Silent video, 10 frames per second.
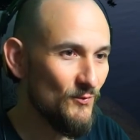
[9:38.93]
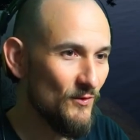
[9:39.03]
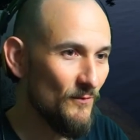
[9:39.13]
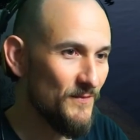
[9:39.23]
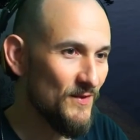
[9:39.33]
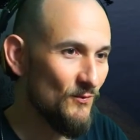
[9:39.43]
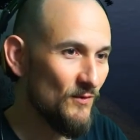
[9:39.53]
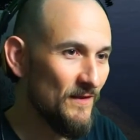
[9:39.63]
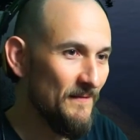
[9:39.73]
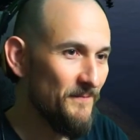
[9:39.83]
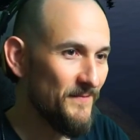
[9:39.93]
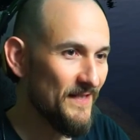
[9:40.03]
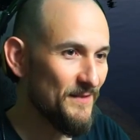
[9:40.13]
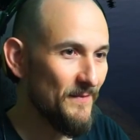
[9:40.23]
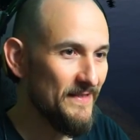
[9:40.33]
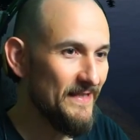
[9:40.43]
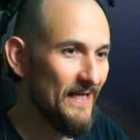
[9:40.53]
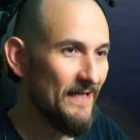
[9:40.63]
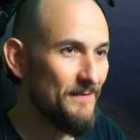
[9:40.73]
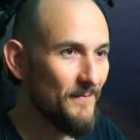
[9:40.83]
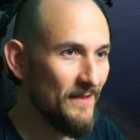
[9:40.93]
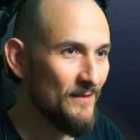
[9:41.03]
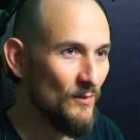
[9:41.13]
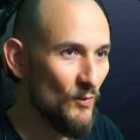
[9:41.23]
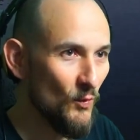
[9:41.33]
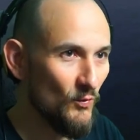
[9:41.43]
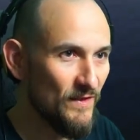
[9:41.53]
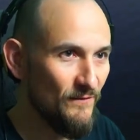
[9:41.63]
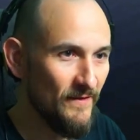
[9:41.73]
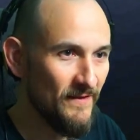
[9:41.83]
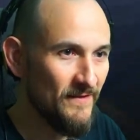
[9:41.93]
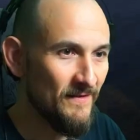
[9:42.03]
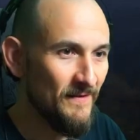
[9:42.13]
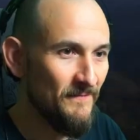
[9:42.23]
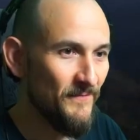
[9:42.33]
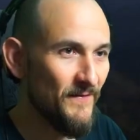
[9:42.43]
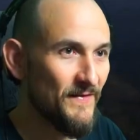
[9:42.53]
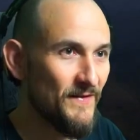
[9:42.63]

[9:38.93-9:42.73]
So silver bream you catch in big numbers as undersized fish.